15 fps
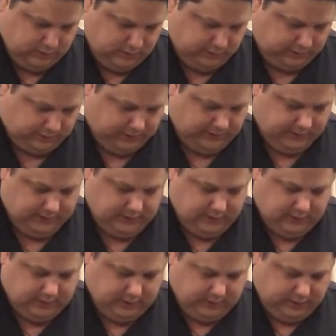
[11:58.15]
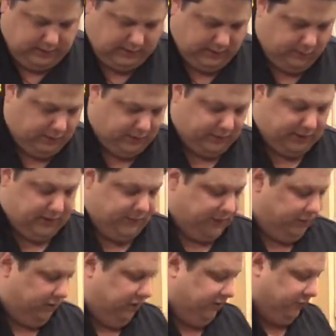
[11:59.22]
Okay. And then we're going to come
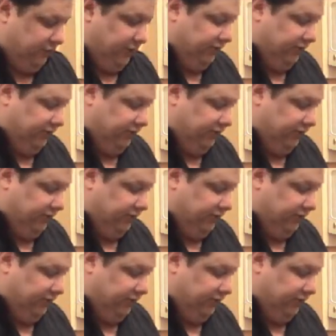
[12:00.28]
across with our